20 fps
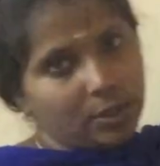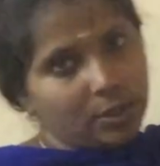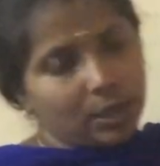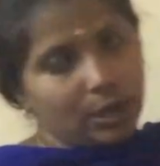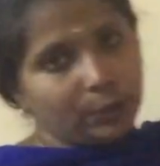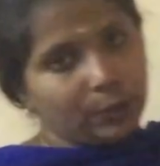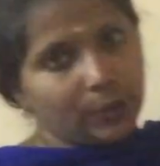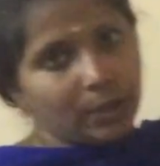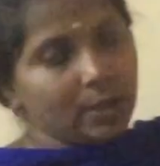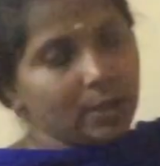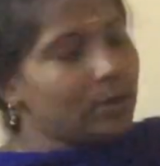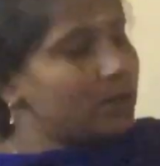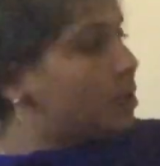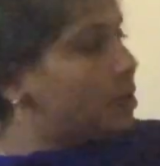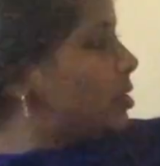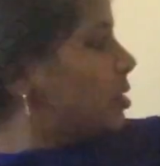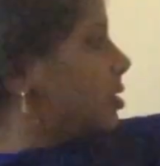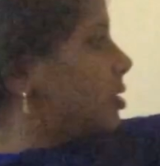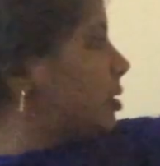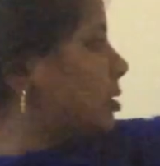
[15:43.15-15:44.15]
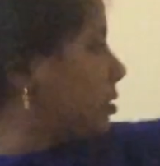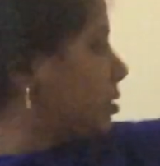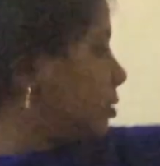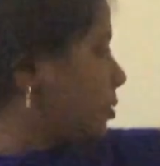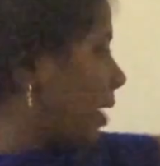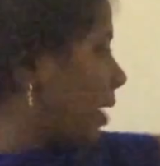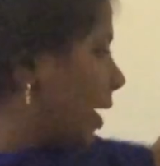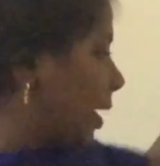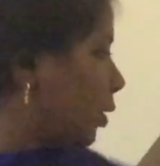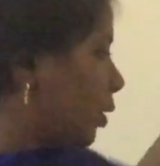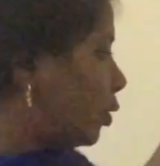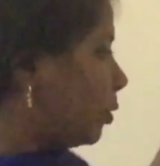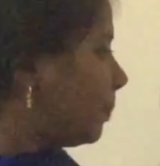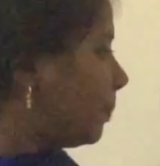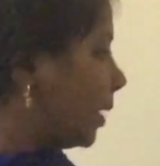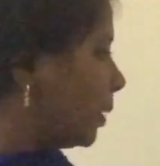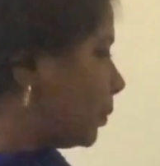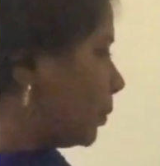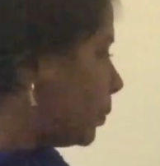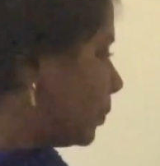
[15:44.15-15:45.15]
Okay, so I hope
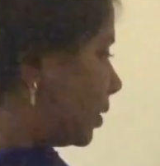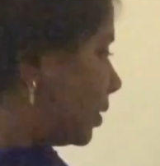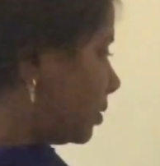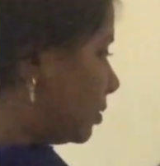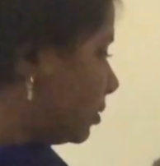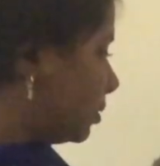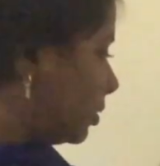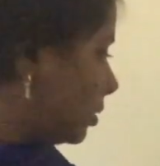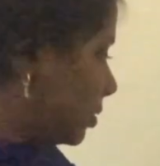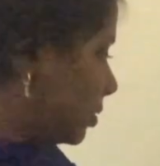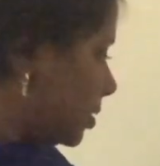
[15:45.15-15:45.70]
everyone